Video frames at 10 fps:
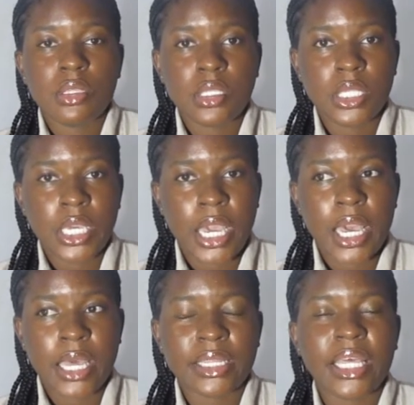yeah,
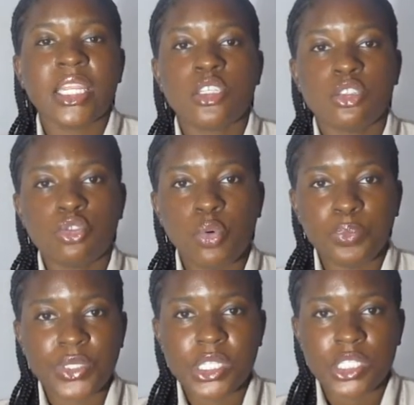and then a soap
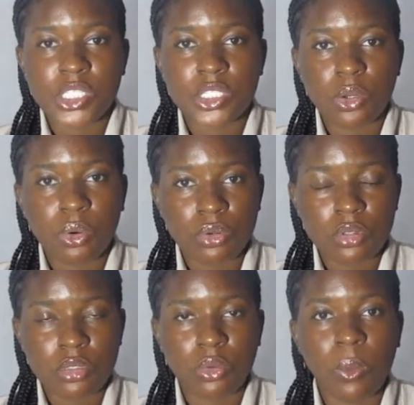dish
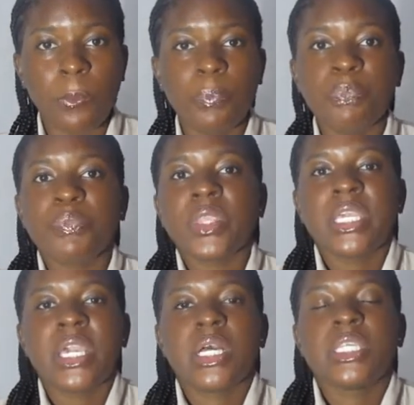also.
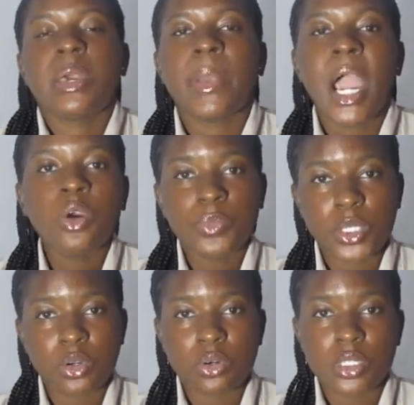Yes, a barrel,
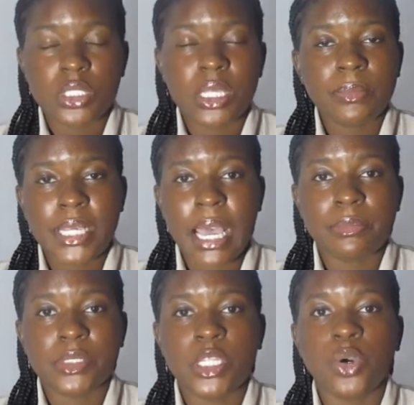because
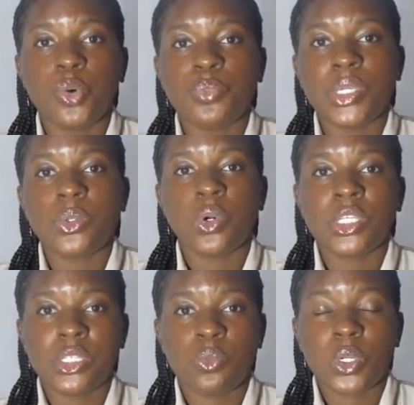sometimes there will be
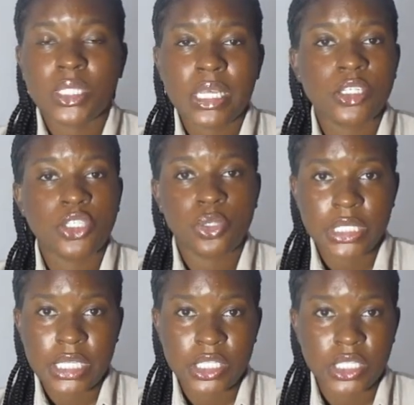water
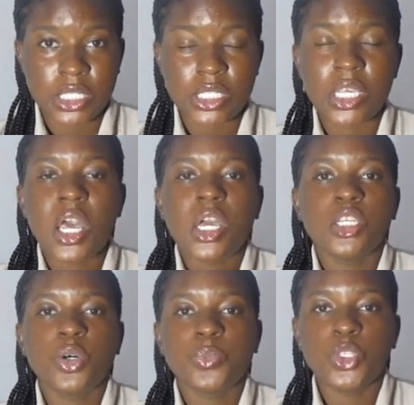shortages. There
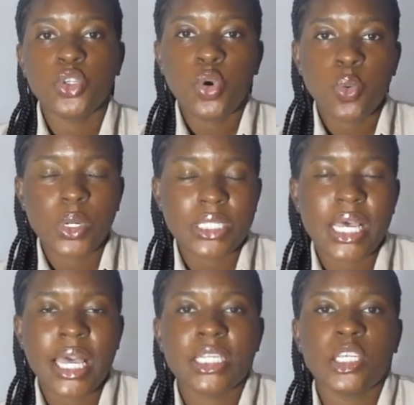will be no water,
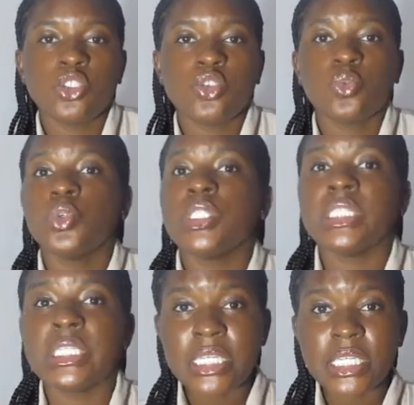and then you would
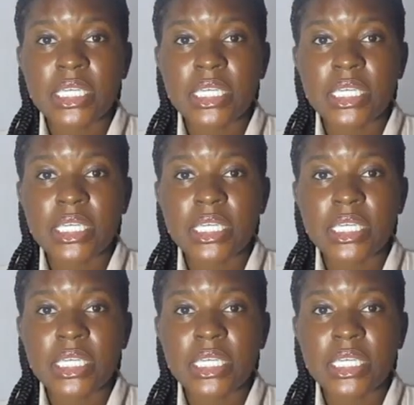need